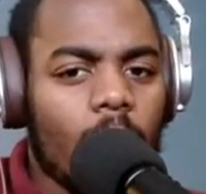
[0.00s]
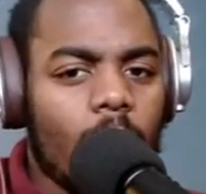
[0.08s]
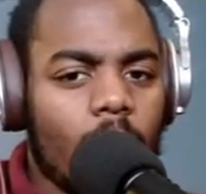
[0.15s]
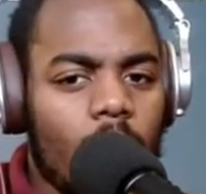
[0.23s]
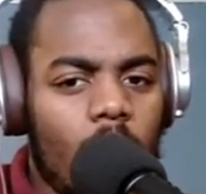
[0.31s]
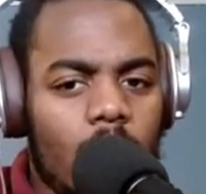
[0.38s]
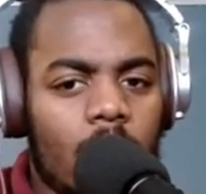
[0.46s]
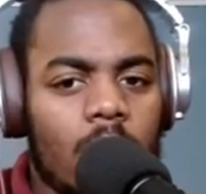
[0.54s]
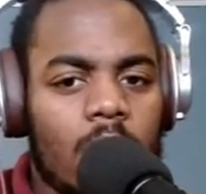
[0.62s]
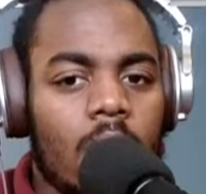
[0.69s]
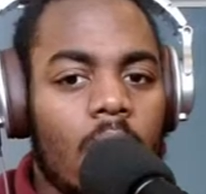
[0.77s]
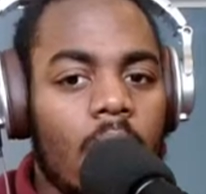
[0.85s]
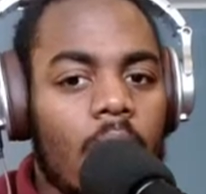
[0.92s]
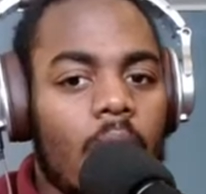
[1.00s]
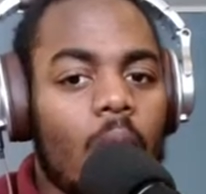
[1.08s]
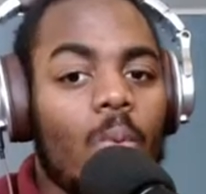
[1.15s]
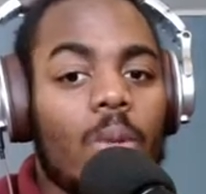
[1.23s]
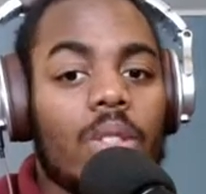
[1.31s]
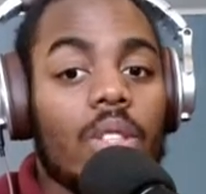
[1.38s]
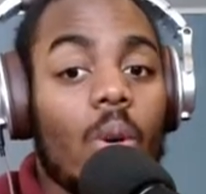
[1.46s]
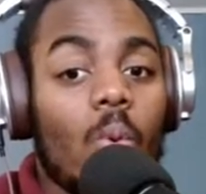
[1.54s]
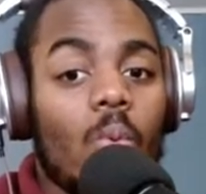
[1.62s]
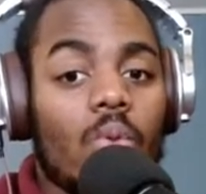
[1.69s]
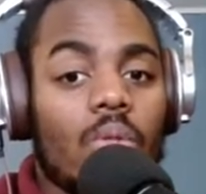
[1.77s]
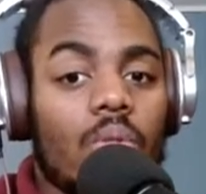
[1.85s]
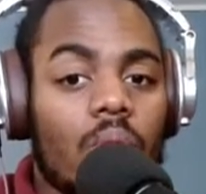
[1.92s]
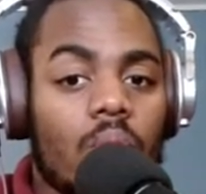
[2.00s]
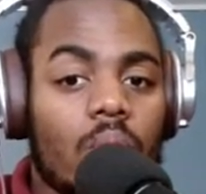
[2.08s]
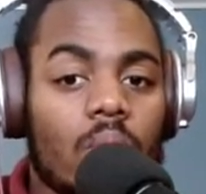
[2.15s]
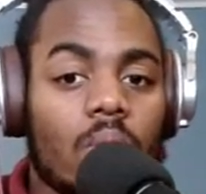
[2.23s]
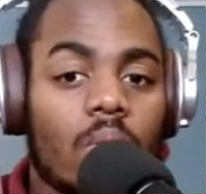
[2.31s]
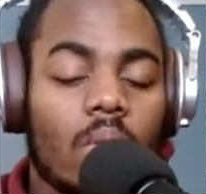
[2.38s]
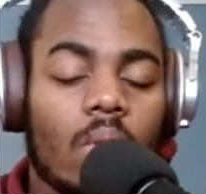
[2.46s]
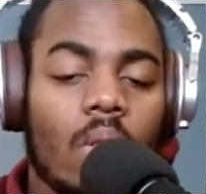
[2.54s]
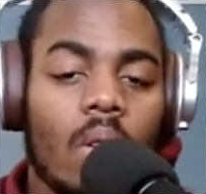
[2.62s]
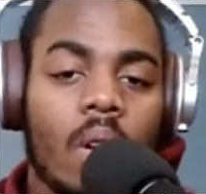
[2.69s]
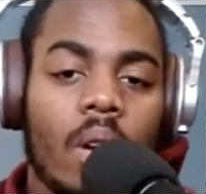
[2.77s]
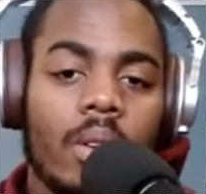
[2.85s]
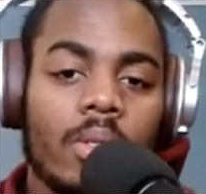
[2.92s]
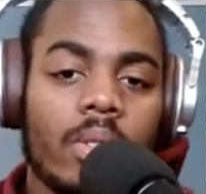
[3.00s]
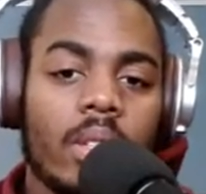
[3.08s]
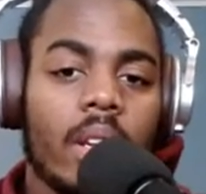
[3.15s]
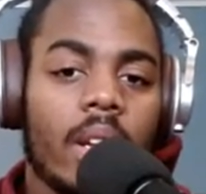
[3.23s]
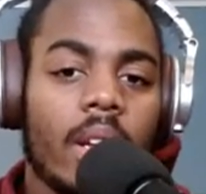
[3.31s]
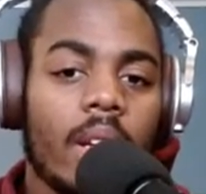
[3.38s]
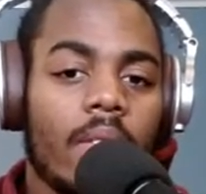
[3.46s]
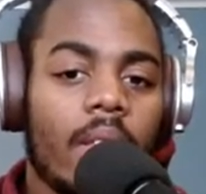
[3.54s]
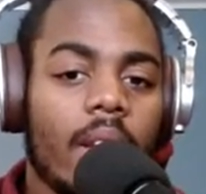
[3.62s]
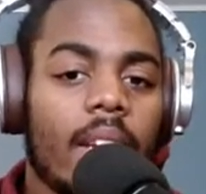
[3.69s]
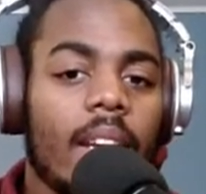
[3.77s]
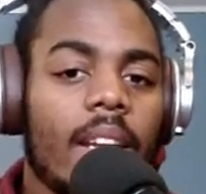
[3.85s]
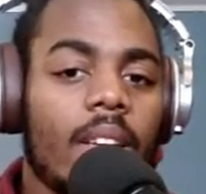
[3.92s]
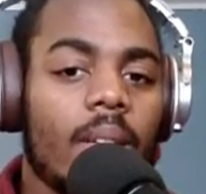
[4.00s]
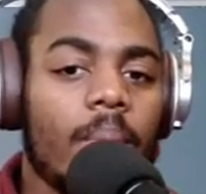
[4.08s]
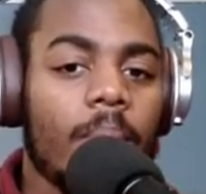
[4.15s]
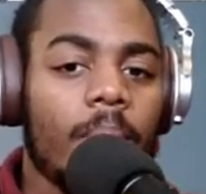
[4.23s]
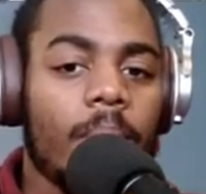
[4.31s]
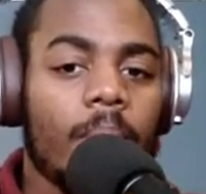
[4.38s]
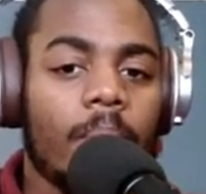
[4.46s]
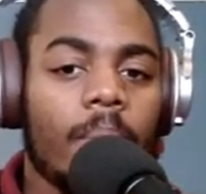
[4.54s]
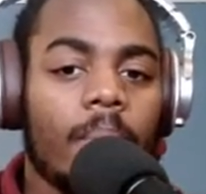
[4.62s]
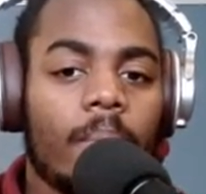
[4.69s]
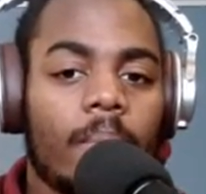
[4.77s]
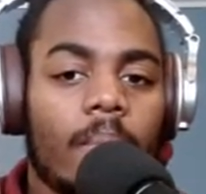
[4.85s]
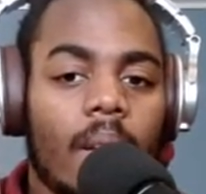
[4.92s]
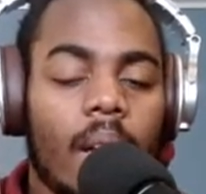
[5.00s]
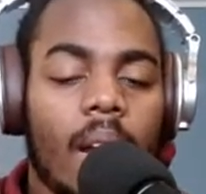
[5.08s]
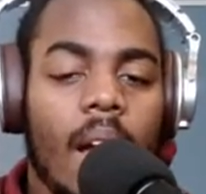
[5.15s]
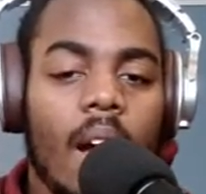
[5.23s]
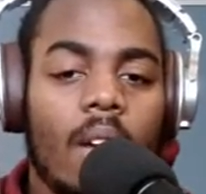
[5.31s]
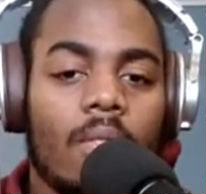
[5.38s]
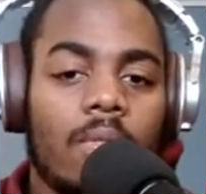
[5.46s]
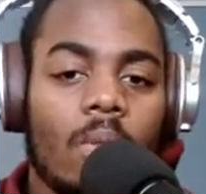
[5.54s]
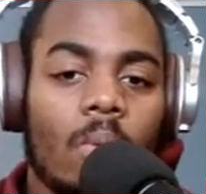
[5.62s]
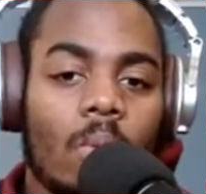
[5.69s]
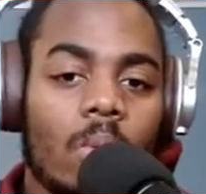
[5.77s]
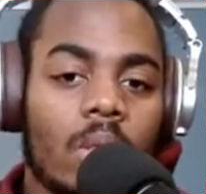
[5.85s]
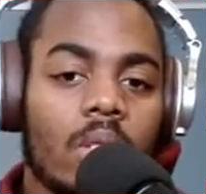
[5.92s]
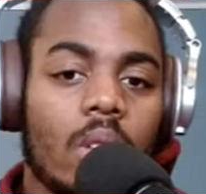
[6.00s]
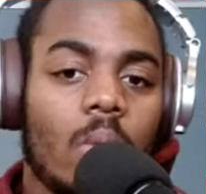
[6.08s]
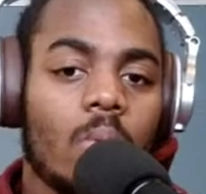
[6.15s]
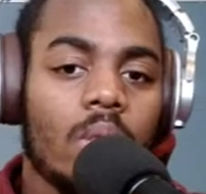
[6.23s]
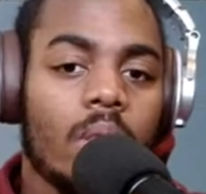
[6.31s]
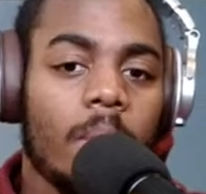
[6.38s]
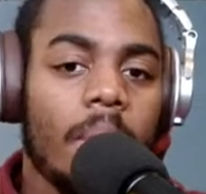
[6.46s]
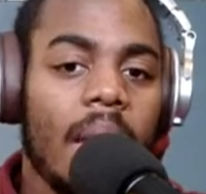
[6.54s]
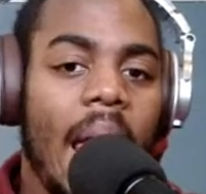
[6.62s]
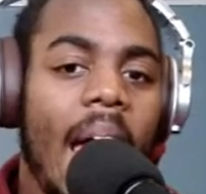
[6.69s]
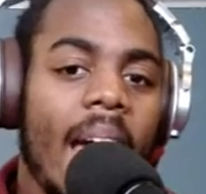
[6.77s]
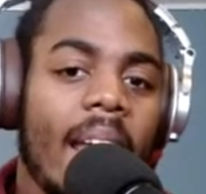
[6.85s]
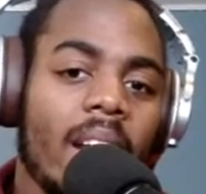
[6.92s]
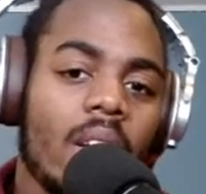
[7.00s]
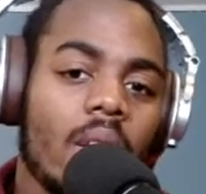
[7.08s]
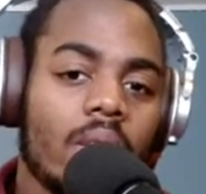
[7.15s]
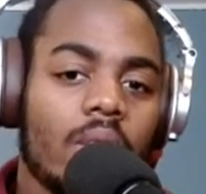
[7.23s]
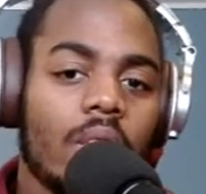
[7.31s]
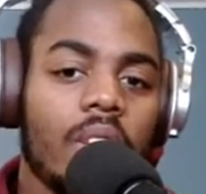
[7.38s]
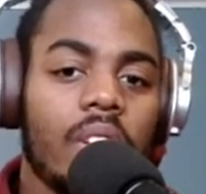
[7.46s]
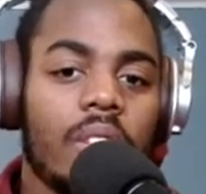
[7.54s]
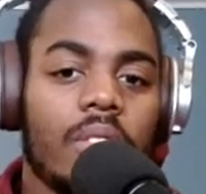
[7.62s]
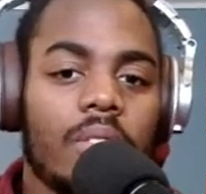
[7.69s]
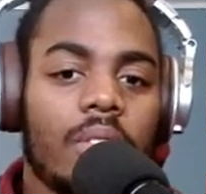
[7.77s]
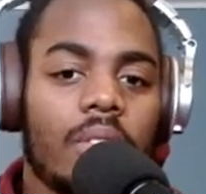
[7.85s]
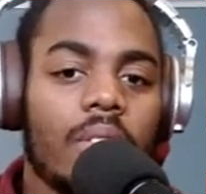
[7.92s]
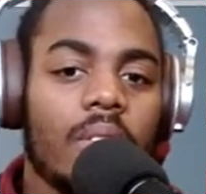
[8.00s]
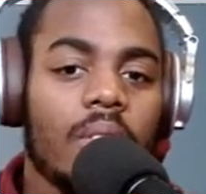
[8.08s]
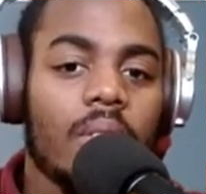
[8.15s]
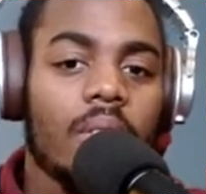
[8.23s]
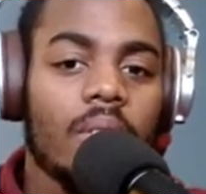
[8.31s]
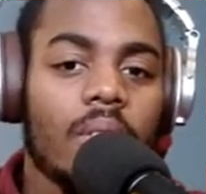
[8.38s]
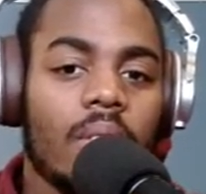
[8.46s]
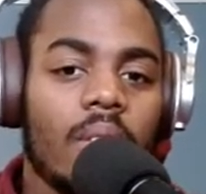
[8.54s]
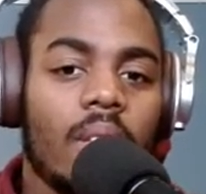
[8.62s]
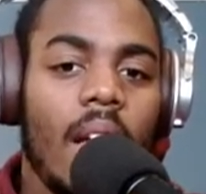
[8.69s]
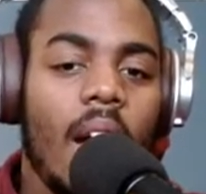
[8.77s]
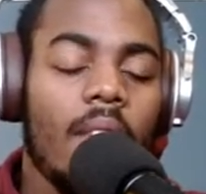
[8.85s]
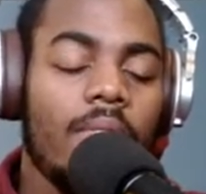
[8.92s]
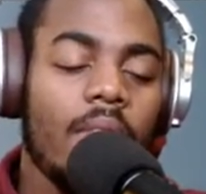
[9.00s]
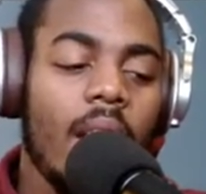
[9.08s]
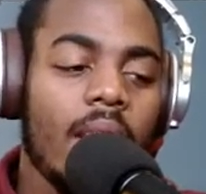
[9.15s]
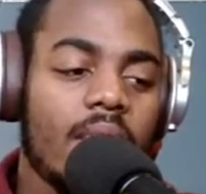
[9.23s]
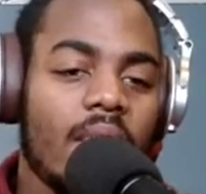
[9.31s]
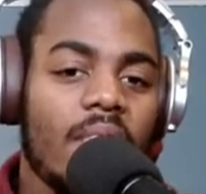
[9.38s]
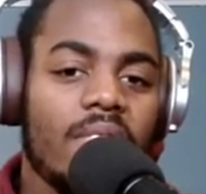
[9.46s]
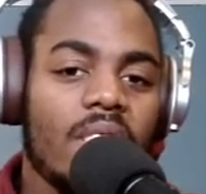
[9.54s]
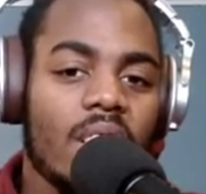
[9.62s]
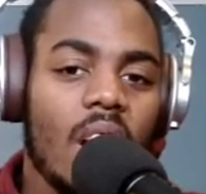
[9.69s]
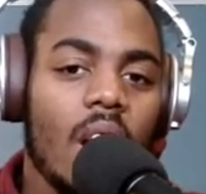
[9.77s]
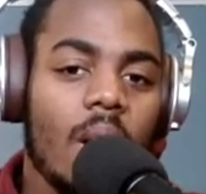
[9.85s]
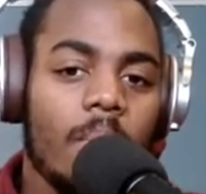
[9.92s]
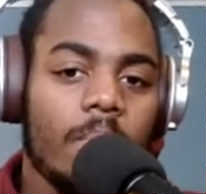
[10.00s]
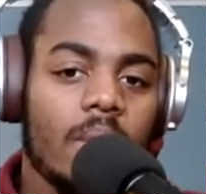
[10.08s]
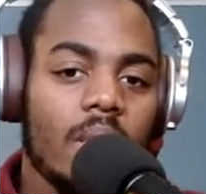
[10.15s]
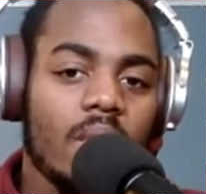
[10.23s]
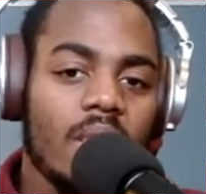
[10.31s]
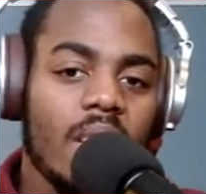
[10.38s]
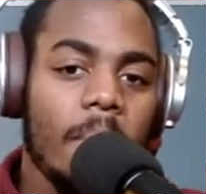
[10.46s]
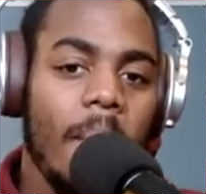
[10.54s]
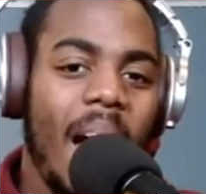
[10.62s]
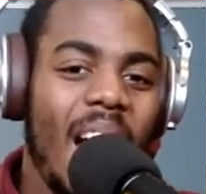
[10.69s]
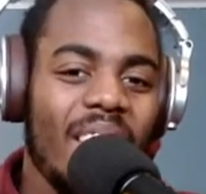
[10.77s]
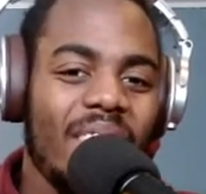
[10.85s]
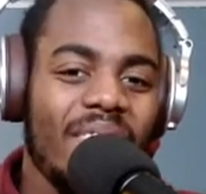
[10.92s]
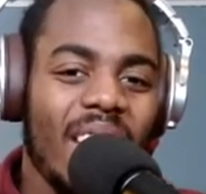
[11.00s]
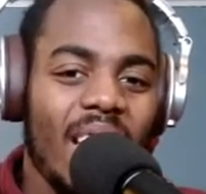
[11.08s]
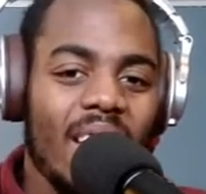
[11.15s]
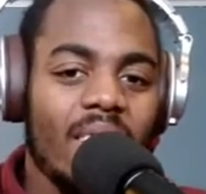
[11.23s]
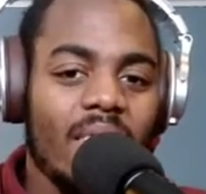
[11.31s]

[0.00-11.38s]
Are you seeking results, or are you seeking the kingdom? Allowing for results to be added unto you. Allowing for that stuff to come to stem out of that.